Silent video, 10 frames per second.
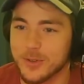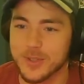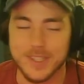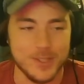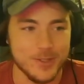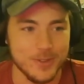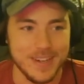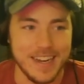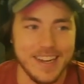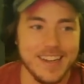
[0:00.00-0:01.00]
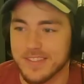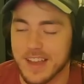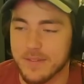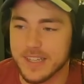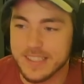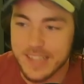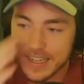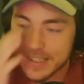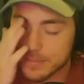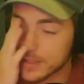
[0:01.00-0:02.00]
was a trick. How many
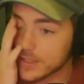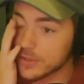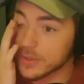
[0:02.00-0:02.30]
taste buds do